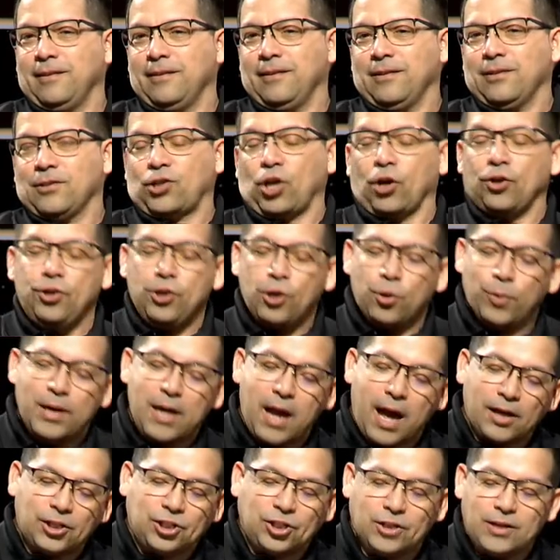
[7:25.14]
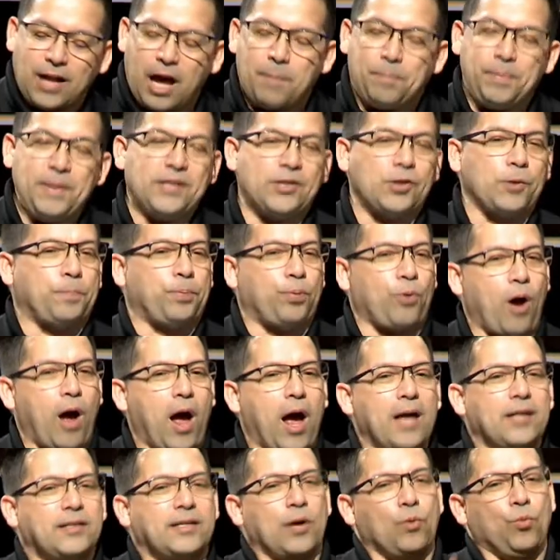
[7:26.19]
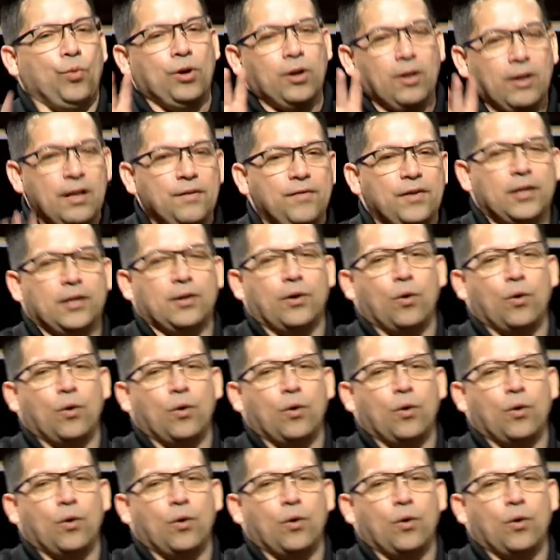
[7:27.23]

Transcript: So you and I should not be surprised that we're living in a